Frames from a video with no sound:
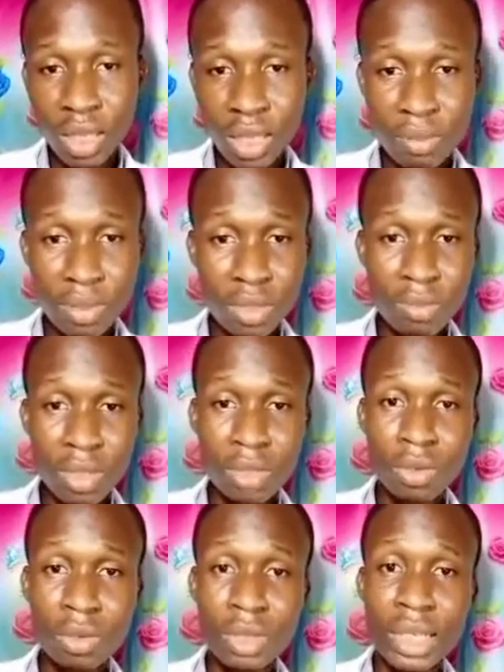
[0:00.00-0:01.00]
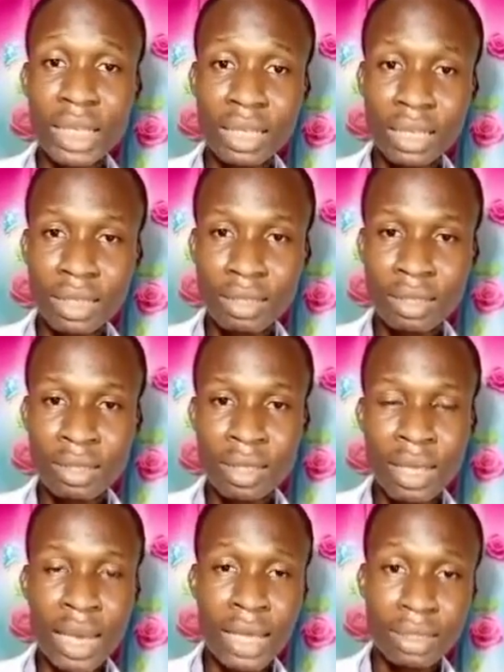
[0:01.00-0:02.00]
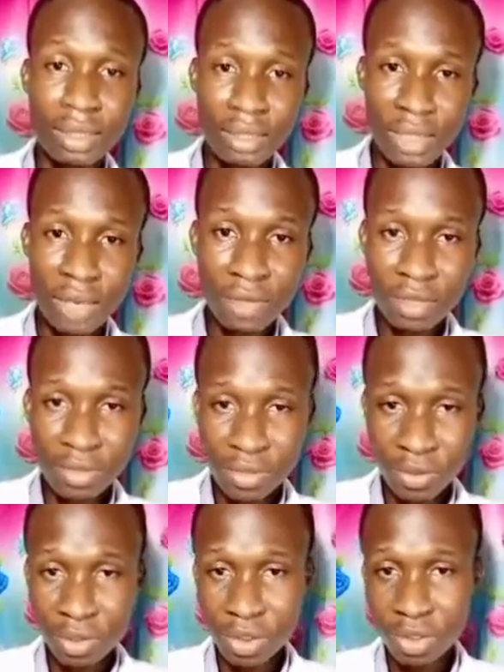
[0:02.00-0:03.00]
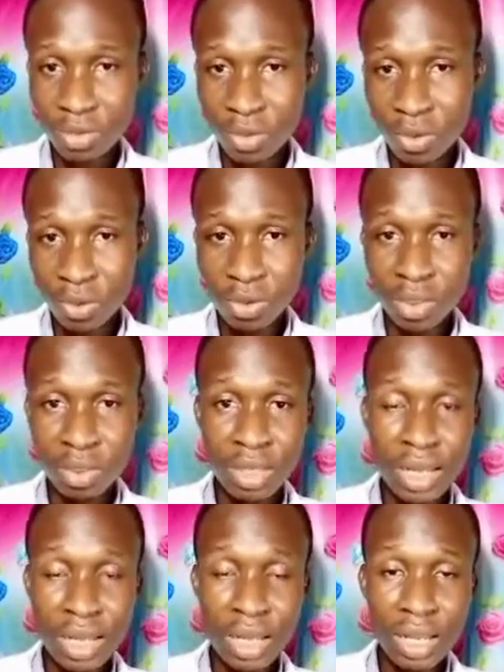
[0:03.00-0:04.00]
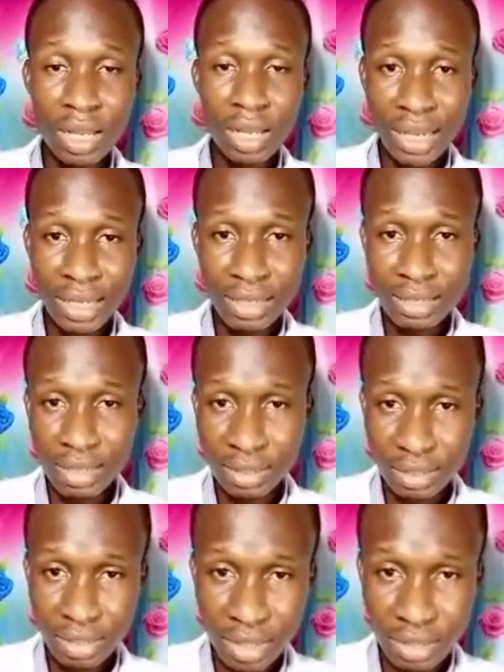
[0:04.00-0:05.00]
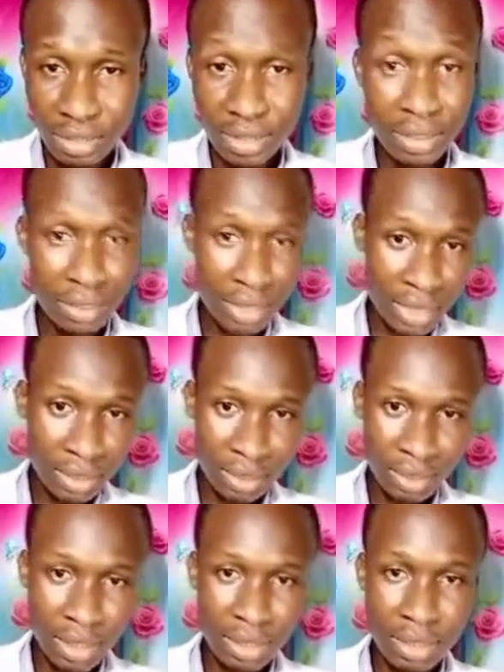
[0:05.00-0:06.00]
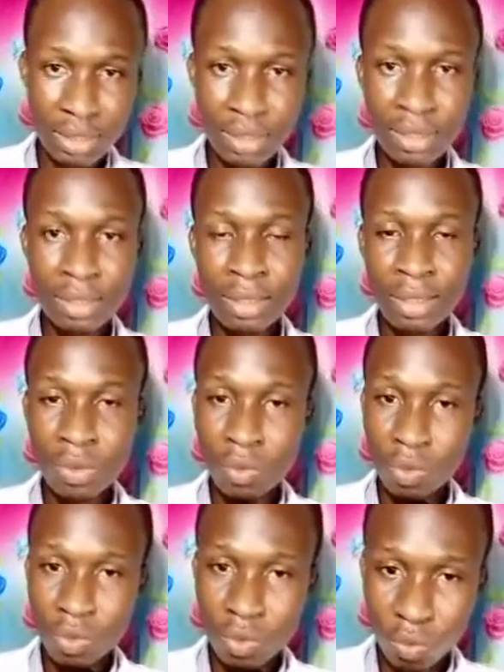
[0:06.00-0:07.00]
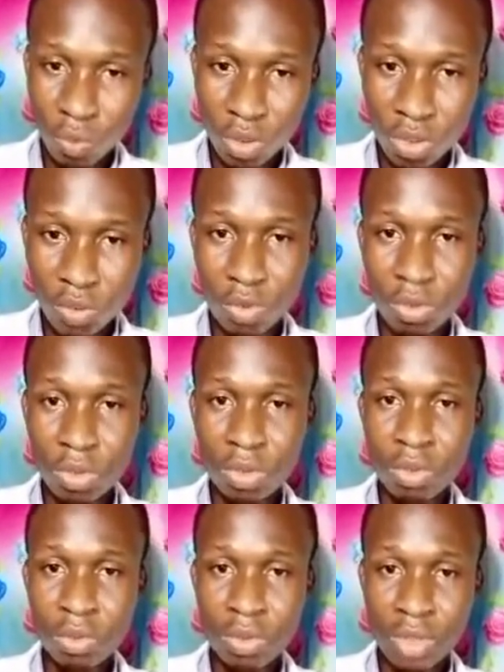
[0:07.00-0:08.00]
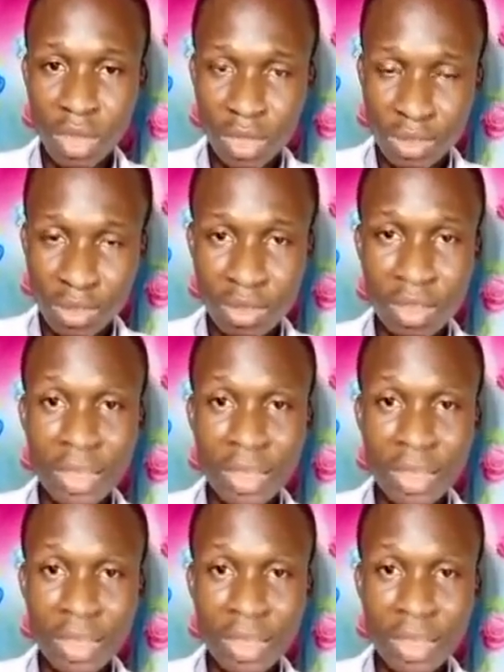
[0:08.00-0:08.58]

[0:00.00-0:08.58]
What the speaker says: there's a man called Achilles, and he discovered this condition called Achilles tendonitis. That is what will be known as